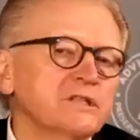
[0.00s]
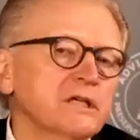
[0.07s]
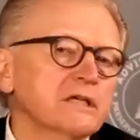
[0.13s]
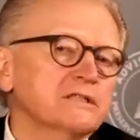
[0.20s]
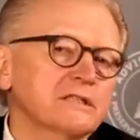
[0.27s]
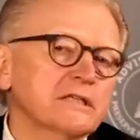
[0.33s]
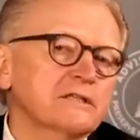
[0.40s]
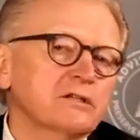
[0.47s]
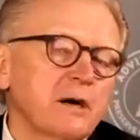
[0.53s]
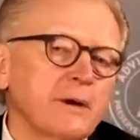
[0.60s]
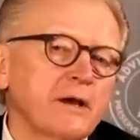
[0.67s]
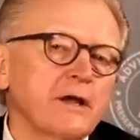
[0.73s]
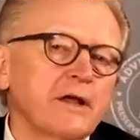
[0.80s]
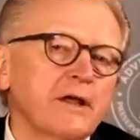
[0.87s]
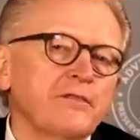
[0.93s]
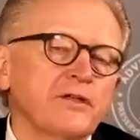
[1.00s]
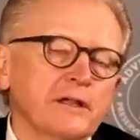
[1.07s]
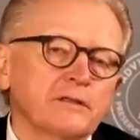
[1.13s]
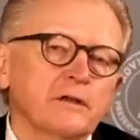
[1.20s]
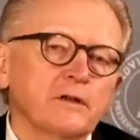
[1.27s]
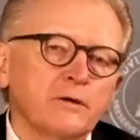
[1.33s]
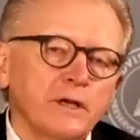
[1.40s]
but see, Tom, I
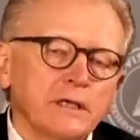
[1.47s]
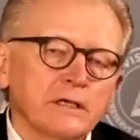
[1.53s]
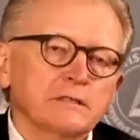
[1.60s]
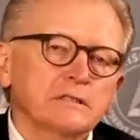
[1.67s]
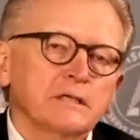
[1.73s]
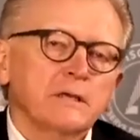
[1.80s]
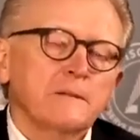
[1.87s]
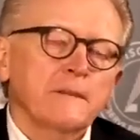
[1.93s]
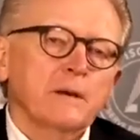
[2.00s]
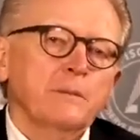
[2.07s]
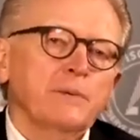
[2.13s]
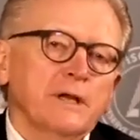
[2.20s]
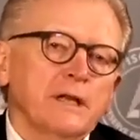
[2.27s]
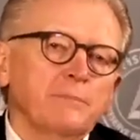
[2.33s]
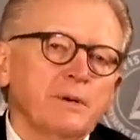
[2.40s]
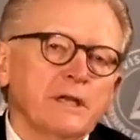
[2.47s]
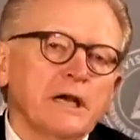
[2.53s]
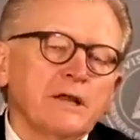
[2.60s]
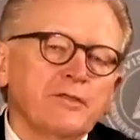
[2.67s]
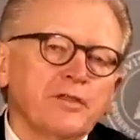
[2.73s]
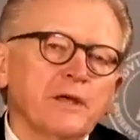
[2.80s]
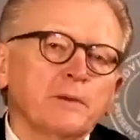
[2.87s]
think there is, but
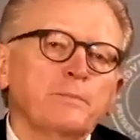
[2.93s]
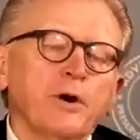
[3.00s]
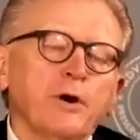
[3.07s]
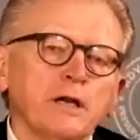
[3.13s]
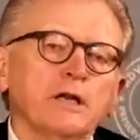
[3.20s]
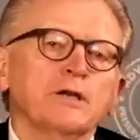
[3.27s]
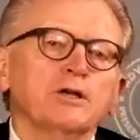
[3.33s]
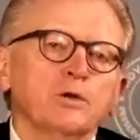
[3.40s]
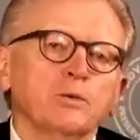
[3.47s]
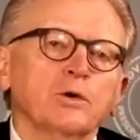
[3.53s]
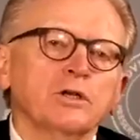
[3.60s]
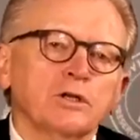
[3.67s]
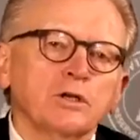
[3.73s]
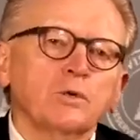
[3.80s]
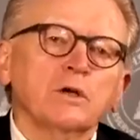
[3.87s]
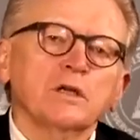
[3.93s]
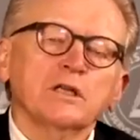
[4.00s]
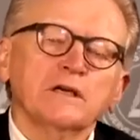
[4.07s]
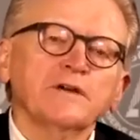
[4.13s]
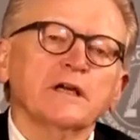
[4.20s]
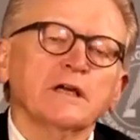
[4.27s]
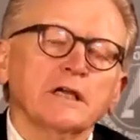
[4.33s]
I think partly you were
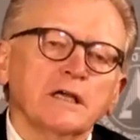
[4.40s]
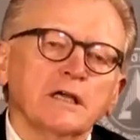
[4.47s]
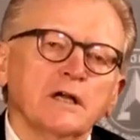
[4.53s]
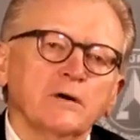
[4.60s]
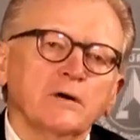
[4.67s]
living,